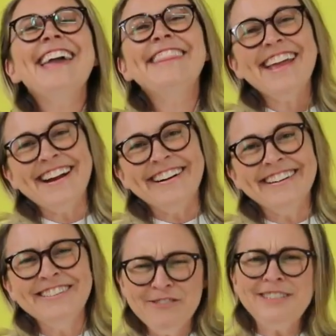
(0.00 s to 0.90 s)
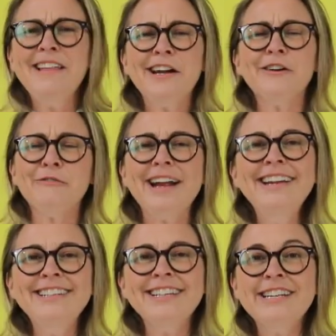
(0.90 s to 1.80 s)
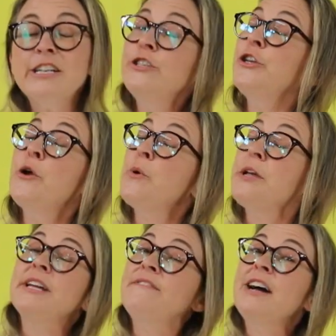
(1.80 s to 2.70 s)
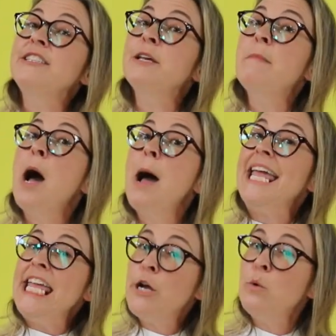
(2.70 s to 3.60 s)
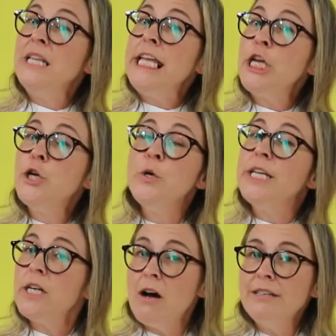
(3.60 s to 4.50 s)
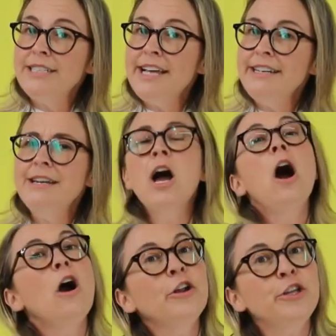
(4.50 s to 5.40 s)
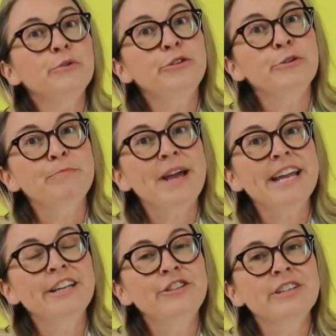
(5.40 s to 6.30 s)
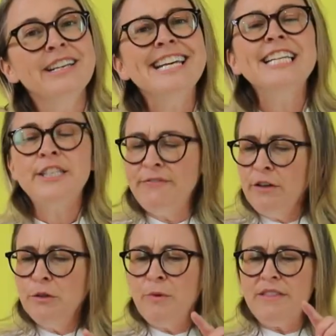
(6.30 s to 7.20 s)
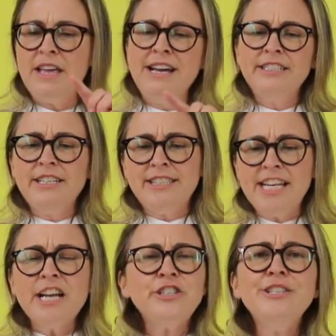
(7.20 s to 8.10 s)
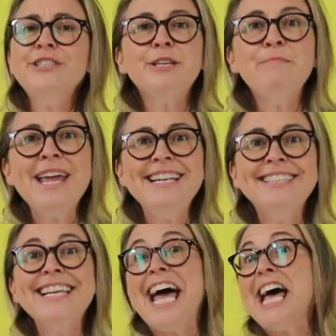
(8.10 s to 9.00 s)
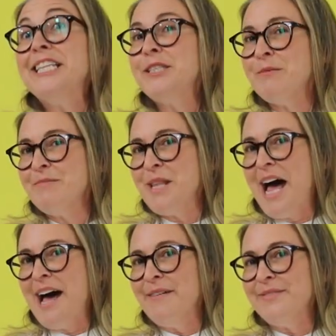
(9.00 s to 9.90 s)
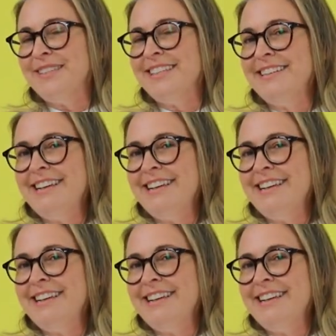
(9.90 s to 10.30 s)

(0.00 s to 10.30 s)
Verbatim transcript: Hey there, wasn't that great? Do you know where you can find some equally good content? Our YouTube page. It's filled with discussions, debates, and some laughs.